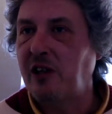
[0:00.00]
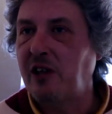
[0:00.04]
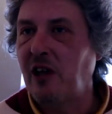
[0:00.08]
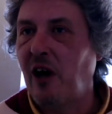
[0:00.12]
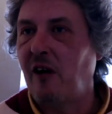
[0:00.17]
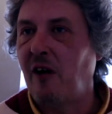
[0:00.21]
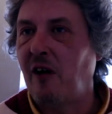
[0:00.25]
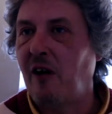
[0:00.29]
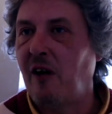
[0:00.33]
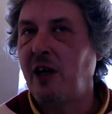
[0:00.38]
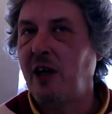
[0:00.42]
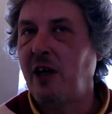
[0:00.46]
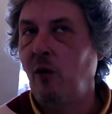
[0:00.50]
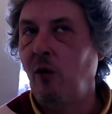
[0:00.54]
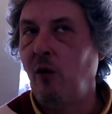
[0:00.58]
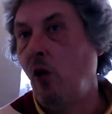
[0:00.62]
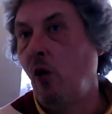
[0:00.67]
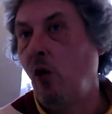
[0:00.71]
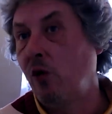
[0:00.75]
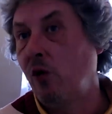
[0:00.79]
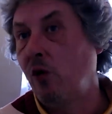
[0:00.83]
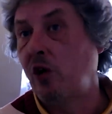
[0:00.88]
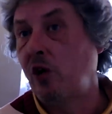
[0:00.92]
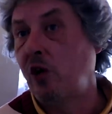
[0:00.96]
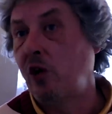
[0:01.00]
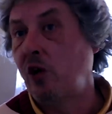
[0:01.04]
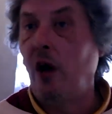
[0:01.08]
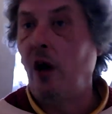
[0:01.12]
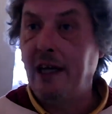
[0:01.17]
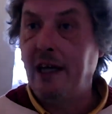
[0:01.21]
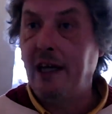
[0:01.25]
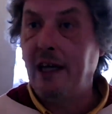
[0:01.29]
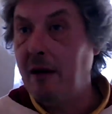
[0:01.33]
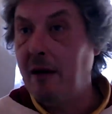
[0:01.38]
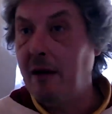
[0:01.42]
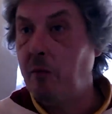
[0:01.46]
or
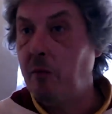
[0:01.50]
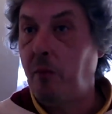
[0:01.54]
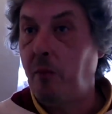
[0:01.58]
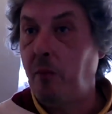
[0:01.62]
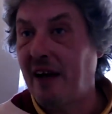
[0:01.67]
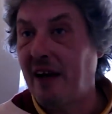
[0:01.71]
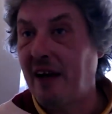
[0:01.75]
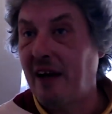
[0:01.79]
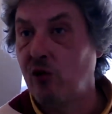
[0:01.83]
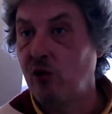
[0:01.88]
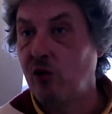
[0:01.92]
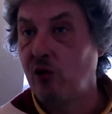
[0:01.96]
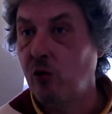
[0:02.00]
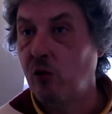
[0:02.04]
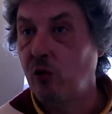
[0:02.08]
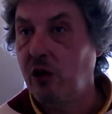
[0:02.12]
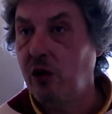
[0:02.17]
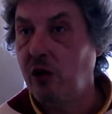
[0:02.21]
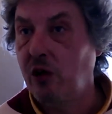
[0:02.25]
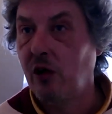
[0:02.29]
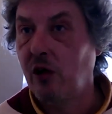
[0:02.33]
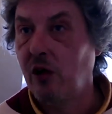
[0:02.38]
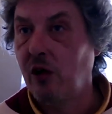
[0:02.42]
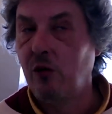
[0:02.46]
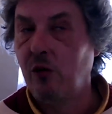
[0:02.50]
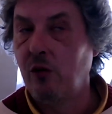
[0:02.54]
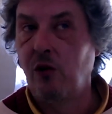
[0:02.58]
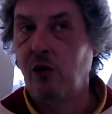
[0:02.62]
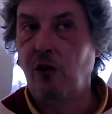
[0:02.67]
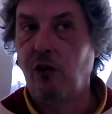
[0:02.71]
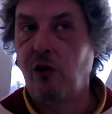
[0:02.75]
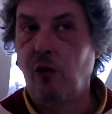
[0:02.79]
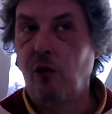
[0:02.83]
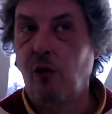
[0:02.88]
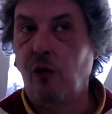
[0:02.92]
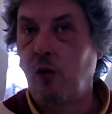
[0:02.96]
something with your sword in your hand, you
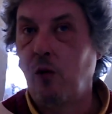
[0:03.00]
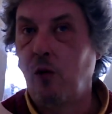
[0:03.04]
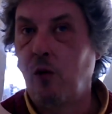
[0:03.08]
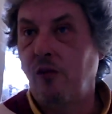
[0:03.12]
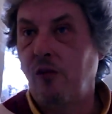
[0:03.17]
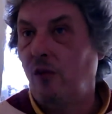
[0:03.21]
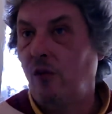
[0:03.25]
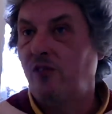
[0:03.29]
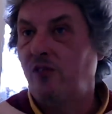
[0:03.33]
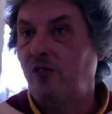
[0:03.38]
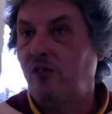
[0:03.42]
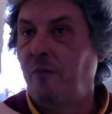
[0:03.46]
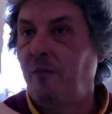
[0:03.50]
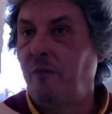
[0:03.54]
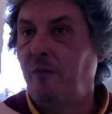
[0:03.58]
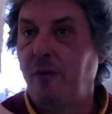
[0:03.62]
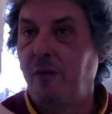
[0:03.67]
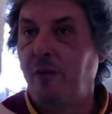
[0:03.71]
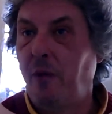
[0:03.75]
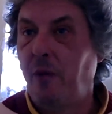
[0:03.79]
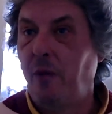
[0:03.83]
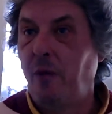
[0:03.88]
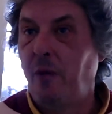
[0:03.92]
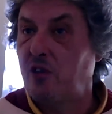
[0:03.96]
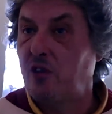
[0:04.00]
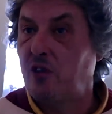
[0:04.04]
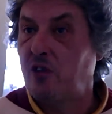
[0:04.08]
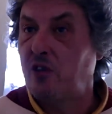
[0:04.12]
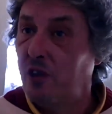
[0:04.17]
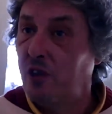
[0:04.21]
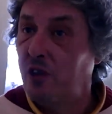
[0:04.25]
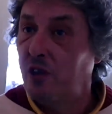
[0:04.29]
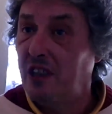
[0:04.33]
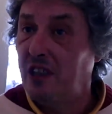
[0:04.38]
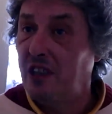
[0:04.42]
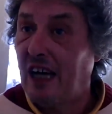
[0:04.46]
know, or things like
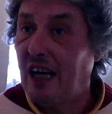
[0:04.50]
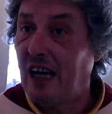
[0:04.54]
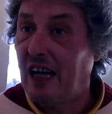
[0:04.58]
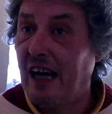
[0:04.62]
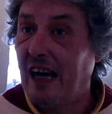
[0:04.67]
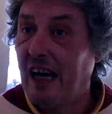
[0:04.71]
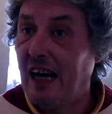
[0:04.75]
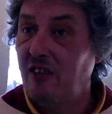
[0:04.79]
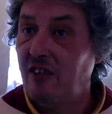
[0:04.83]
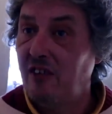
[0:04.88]
that, you know.